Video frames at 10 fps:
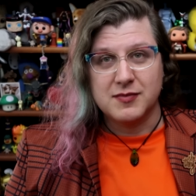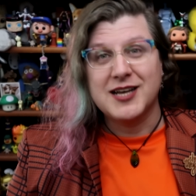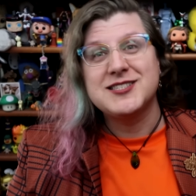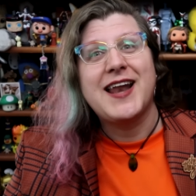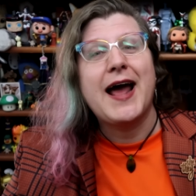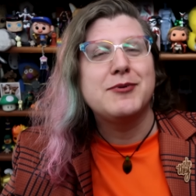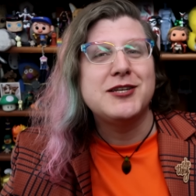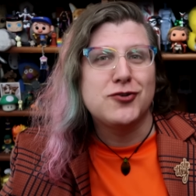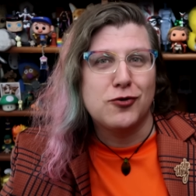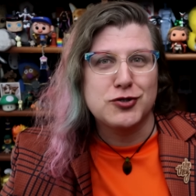because it
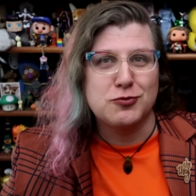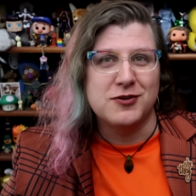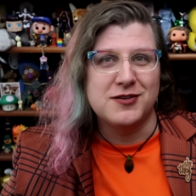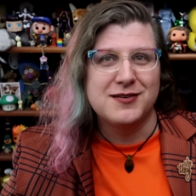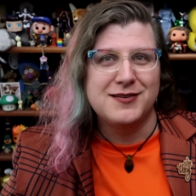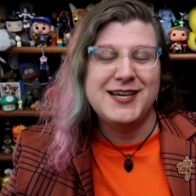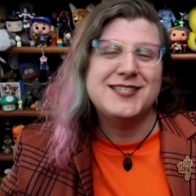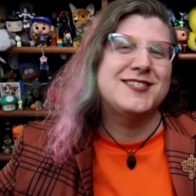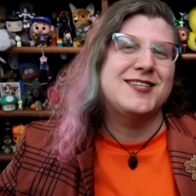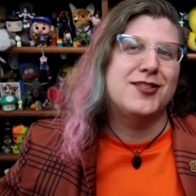happened in Torchwood.
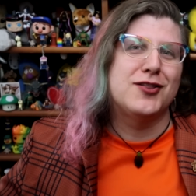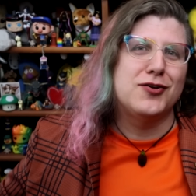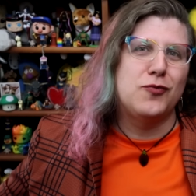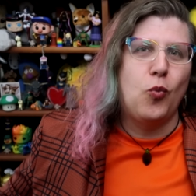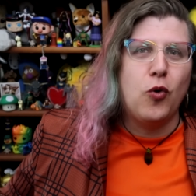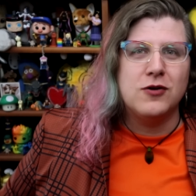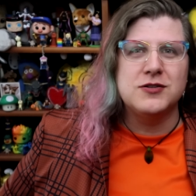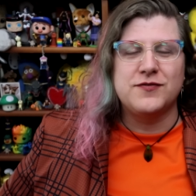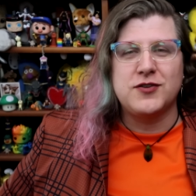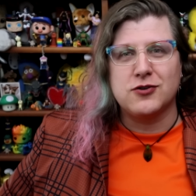Yes, it's set in the
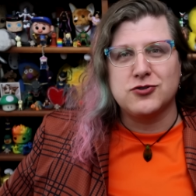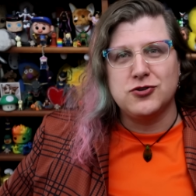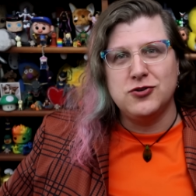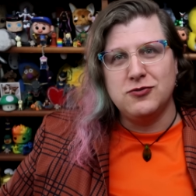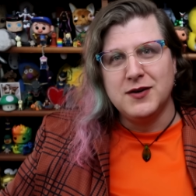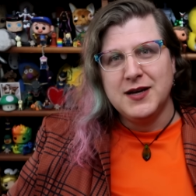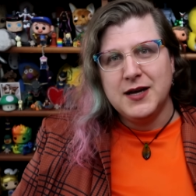world of Doctor Who,